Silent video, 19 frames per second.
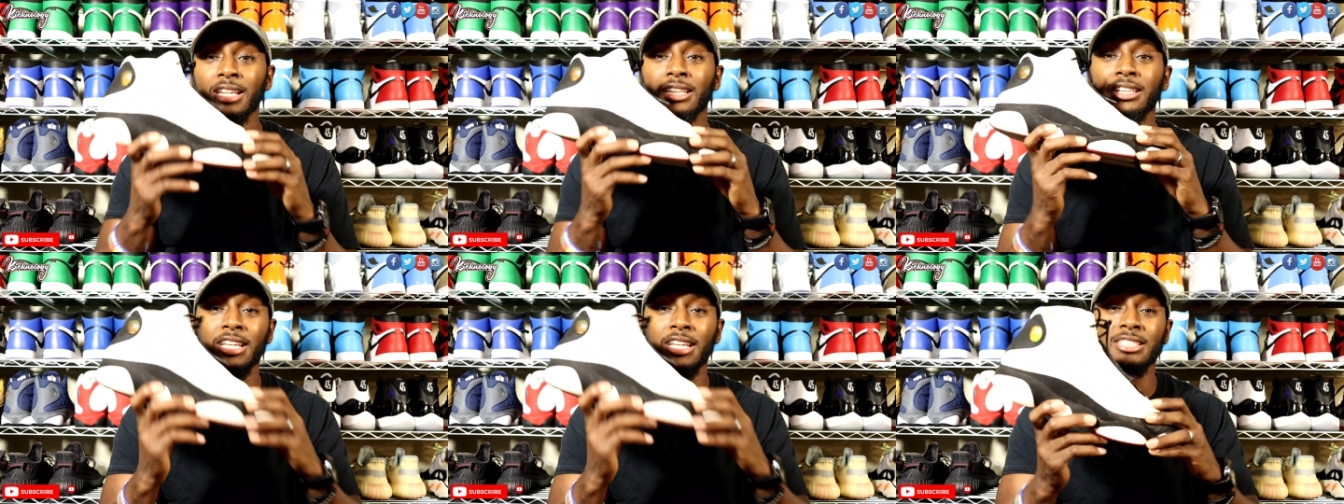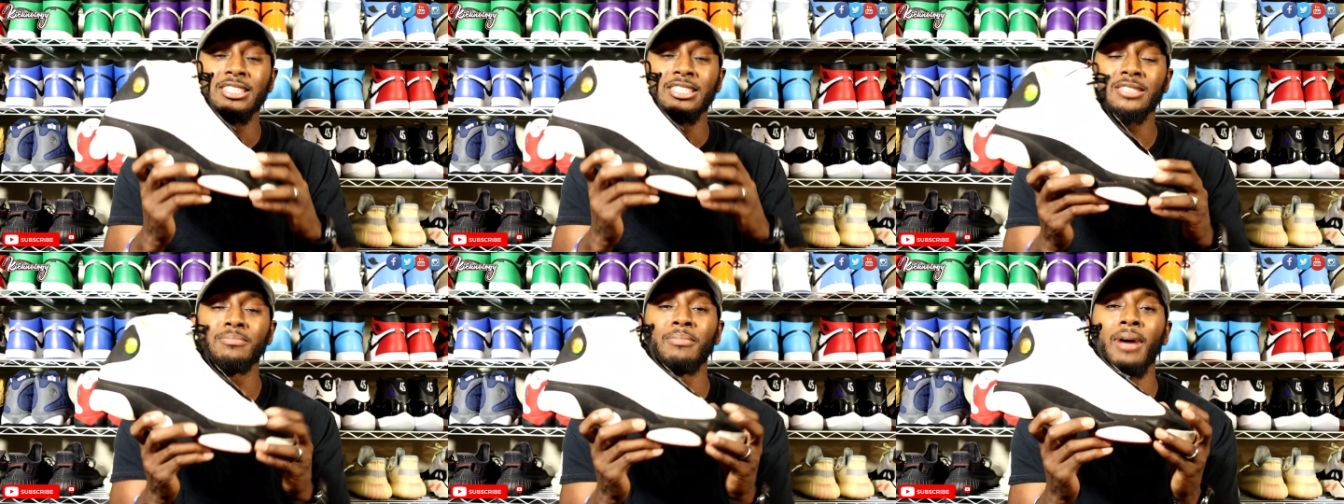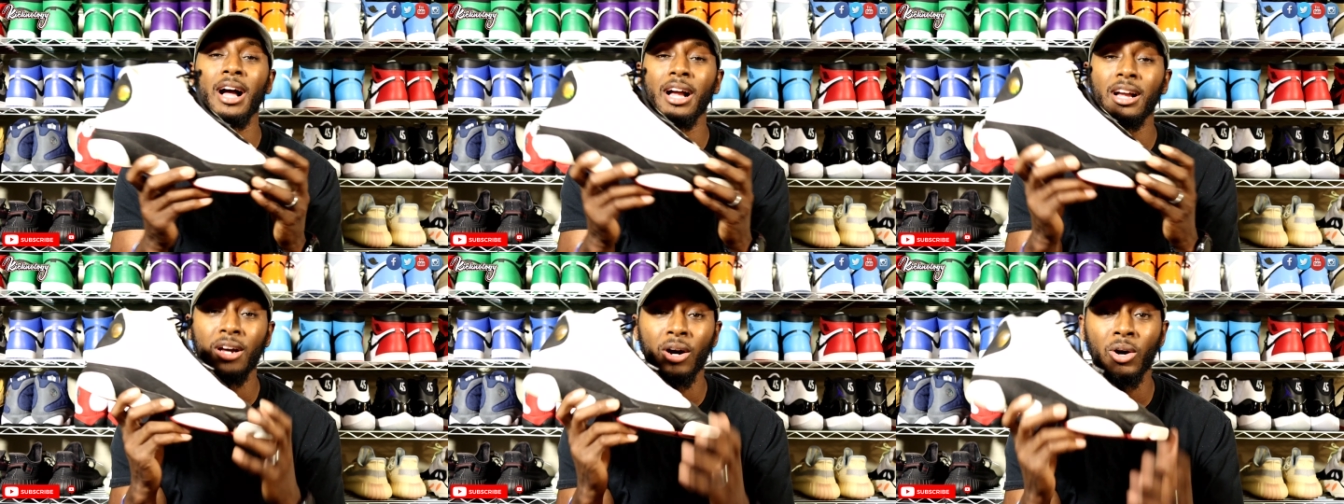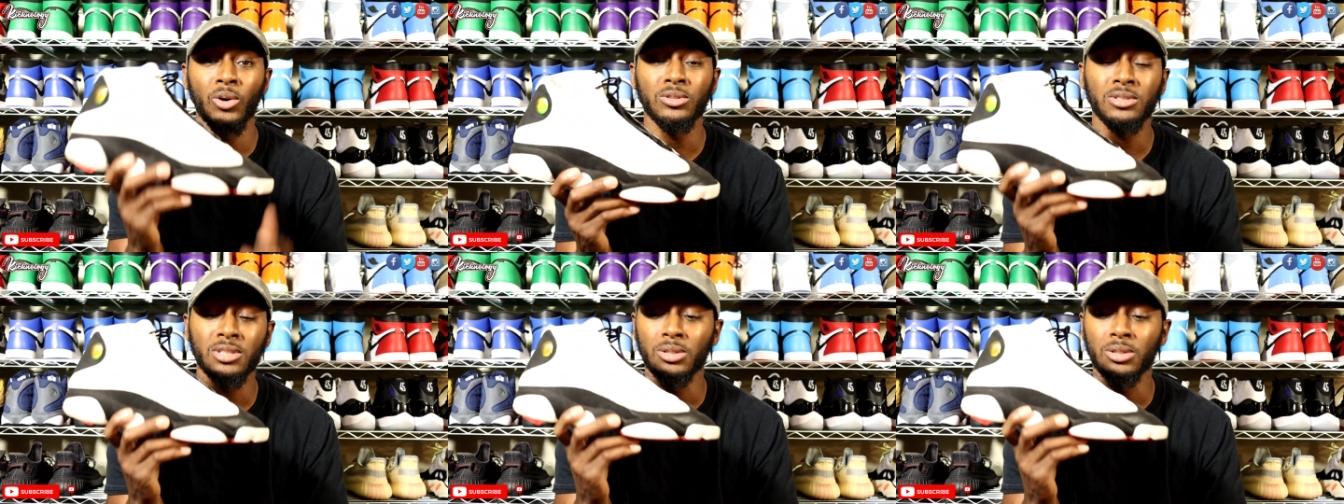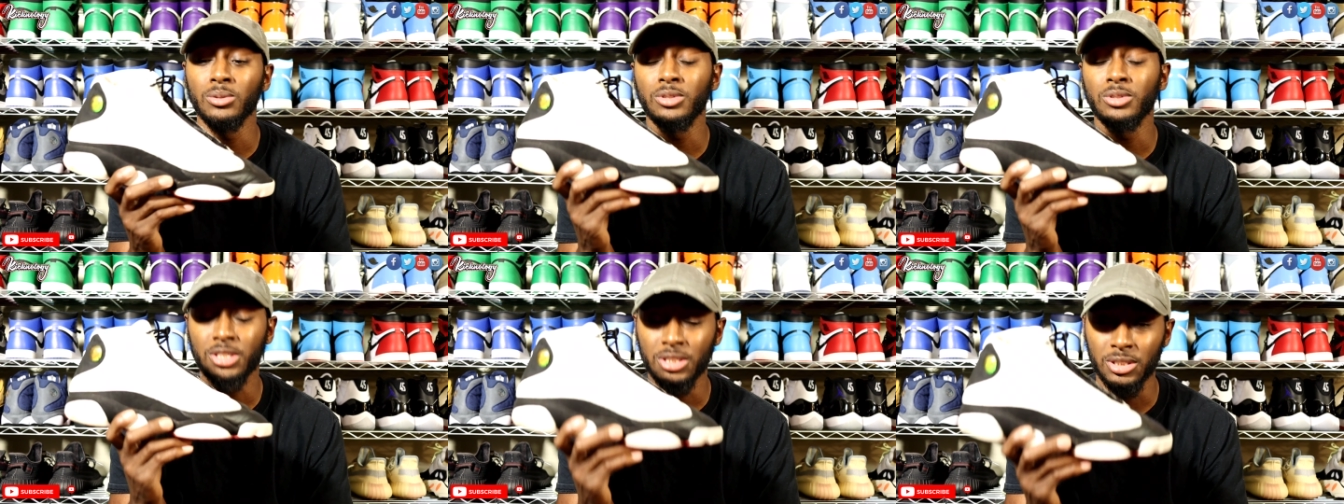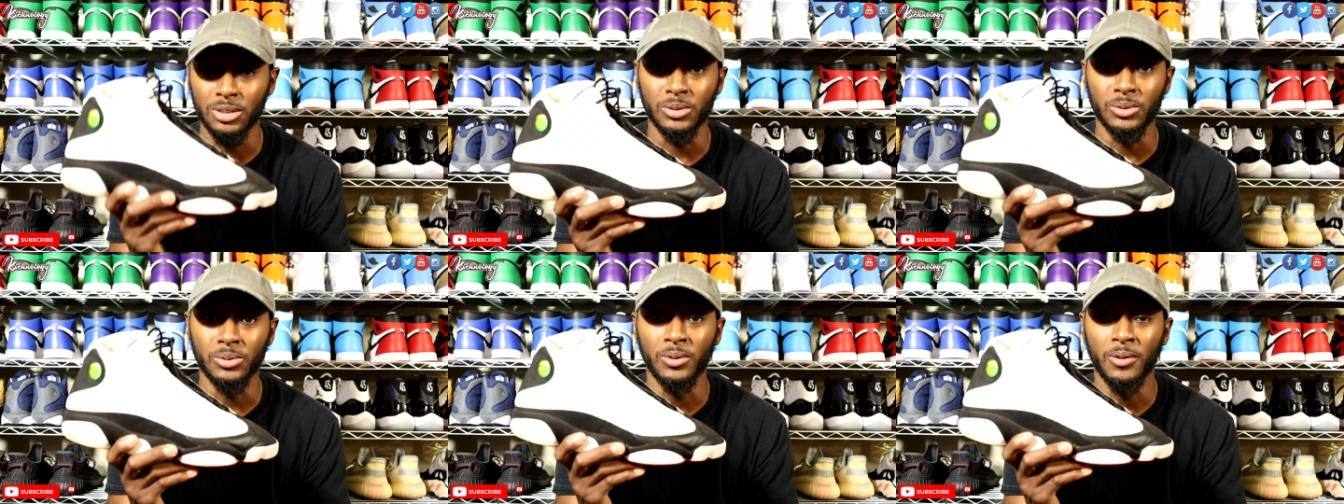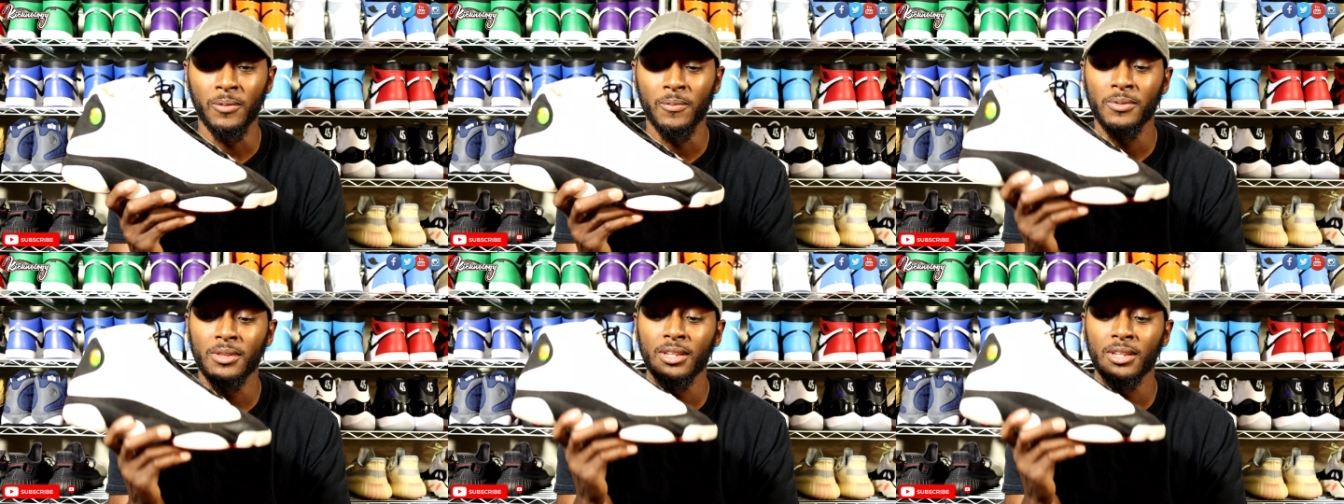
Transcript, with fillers: This is my go-to shoe.